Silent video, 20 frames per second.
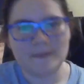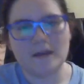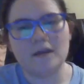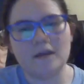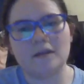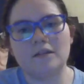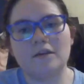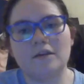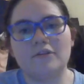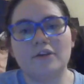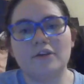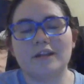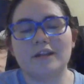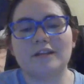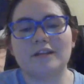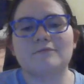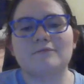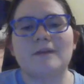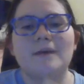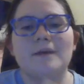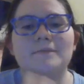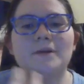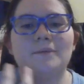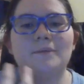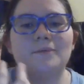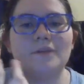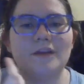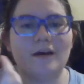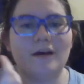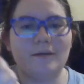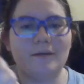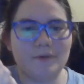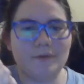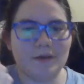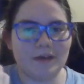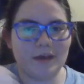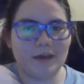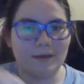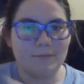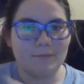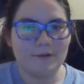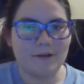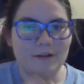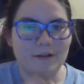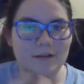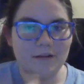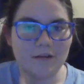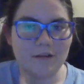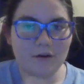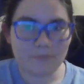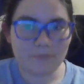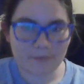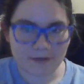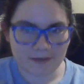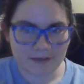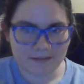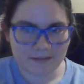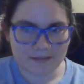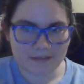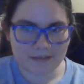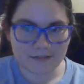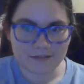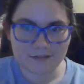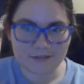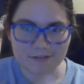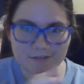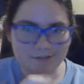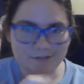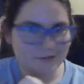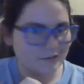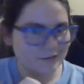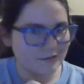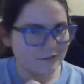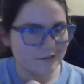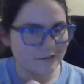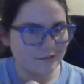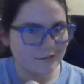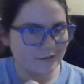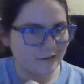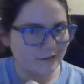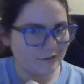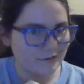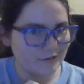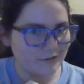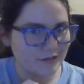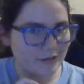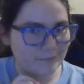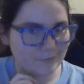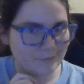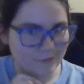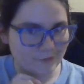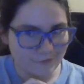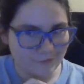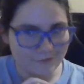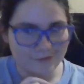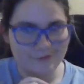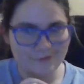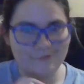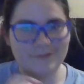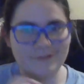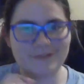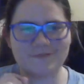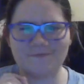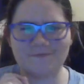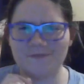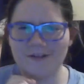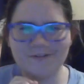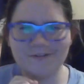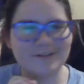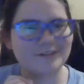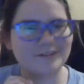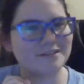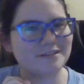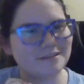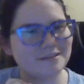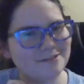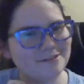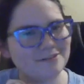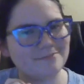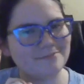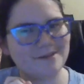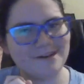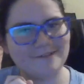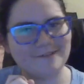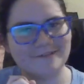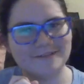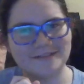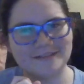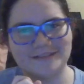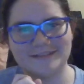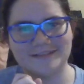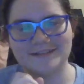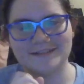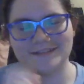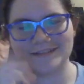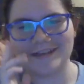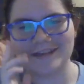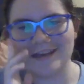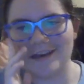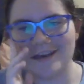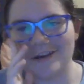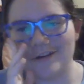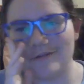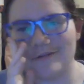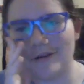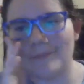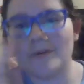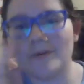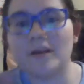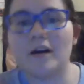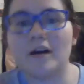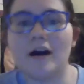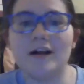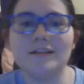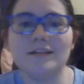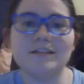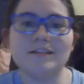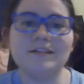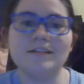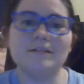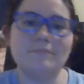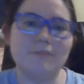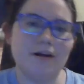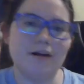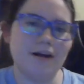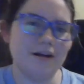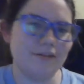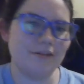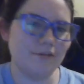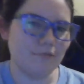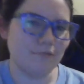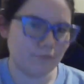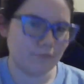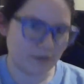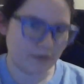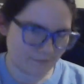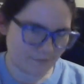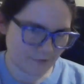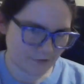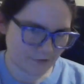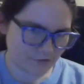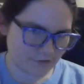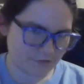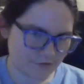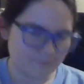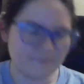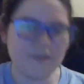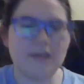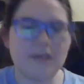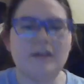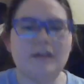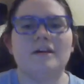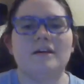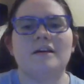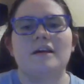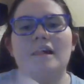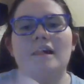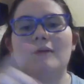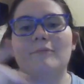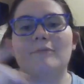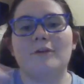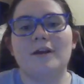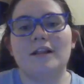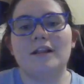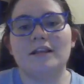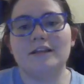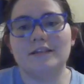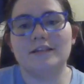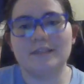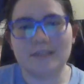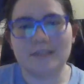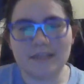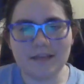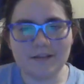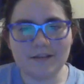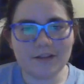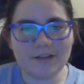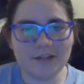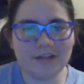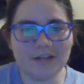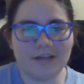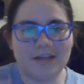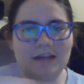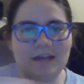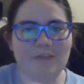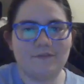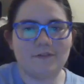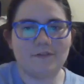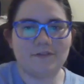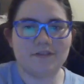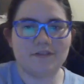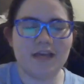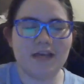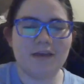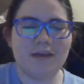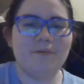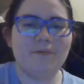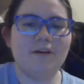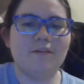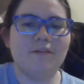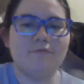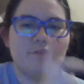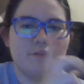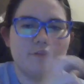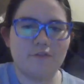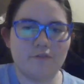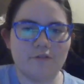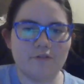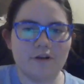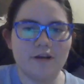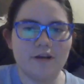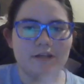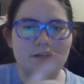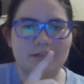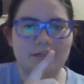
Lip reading: Logan gets wrapped up into helping Gabriela Lopez and a certain little girl named Laura who has very similar powers to his, who are being hunted by the Reavers. Gabriella is killed, and after escaping with Laura and